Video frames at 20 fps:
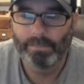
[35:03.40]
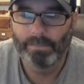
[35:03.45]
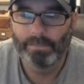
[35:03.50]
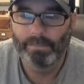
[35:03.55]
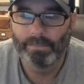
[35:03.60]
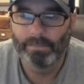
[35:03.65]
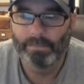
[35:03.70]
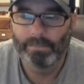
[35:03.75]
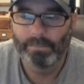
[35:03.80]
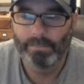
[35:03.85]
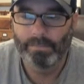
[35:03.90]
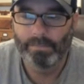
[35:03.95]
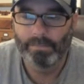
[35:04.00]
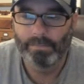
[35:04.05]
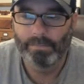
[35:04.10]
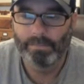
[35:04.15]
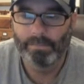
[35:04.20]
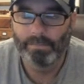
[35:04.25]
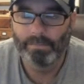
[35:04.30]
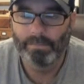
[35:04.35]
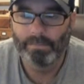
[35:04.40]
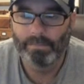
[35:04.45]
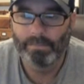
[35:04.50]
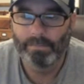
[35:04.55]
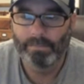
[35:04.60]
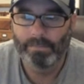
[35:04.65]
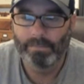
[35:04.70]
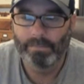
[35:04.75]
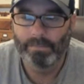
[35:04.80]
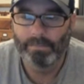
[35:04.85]

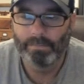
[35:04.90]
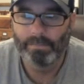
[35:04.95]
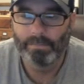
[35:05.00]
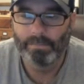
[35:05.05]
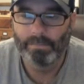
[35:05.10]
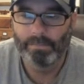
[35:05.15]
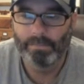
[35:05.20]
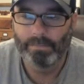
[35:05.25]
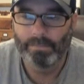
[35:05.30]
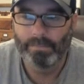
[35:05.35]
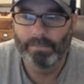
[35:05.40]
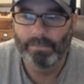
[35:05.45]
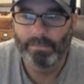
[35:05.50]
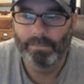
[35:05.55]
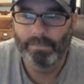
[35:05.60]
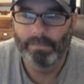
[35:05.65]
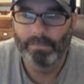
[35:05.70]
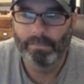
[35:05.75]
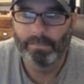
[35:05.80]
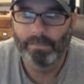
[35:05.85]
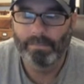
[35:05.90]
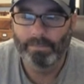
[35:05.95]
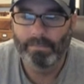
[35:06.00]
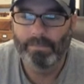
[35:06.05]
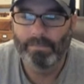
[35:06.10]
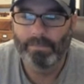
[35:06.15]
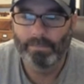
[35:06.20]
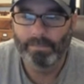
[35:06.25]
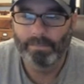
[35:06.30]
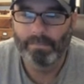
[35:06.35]

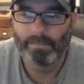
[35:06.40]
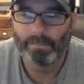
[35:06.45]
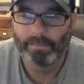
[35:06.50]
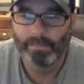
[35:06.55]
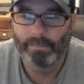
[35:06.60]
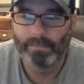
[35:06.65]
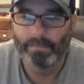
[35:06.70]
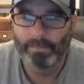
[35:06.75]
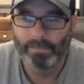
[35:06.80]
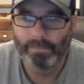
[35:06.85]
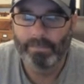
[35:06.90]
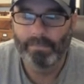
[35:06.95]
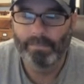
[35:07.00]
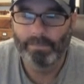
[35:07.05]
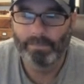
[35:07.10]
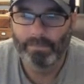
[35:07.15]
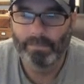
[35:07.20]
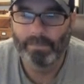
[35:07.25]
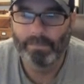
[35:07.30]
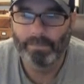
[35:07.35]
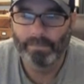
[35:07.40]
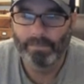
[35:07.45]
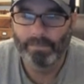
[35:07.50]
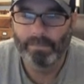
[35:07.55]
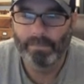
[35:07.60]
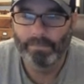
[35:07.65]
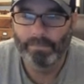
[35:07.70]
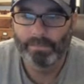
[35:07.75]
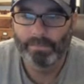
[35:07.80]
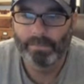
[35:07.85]

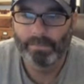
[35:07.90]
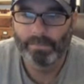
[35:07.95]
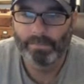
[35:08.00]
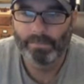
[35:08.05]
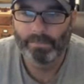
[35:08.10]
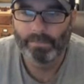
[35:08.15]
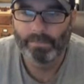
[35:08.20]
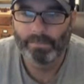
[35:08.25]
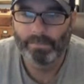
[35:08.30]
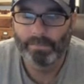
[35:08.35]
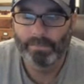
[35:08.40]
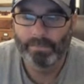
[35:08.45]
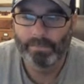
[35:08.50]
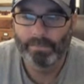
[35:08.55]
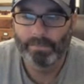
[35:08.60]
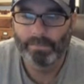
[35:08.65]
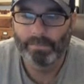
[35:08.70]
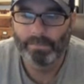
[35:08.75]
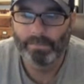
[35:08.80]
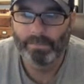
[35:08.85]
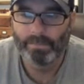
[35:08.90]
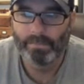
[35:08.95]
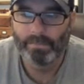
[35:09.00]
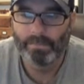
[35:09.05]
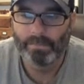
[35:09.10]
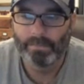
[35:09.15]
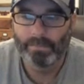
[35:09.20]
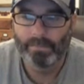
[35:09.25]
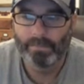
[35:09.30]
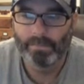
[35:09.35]

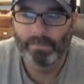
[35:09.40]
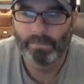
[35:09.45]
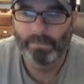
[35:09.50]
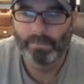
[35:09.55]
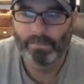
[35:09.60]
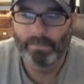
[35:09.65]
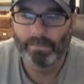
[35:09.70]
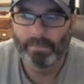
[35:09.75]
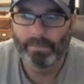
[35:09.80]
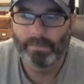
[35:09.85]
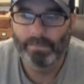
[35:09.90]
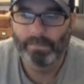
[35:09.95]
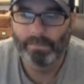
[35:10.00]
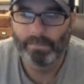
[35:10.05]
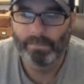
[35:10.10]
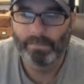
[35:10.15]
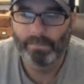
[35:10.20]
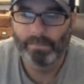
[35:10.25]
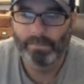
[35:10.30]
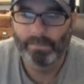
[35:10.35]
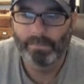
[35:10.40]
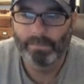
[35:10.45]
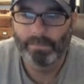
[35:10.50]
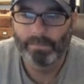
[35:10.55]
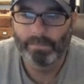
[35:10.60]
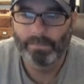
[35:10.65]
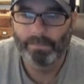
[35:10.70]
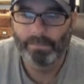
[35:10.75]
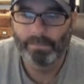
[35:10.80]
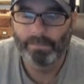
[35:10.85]

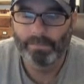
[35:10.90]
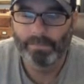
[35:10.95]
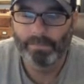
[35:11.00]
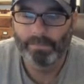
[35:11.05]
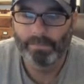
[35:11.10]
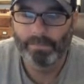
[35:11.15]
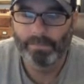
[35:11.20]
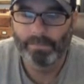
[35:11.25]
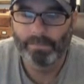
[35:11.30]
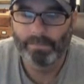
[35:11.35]
(not speaking)